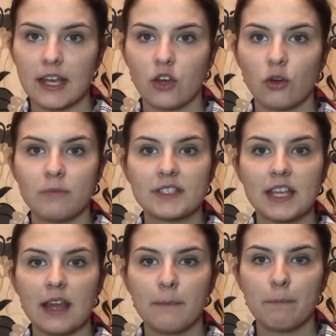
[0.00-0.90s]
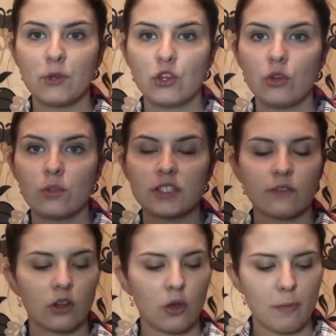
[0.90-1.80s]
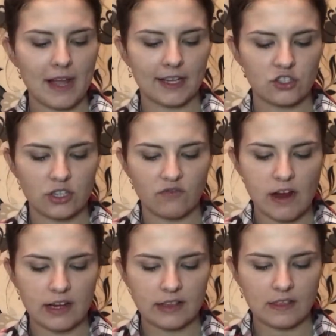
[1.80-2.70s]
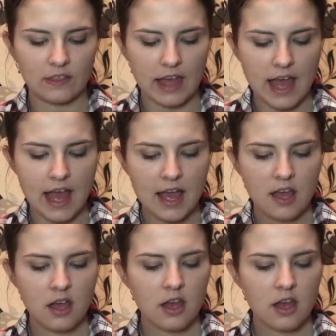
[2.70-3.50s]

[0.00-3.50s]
It comes in beautiful little packaging right there,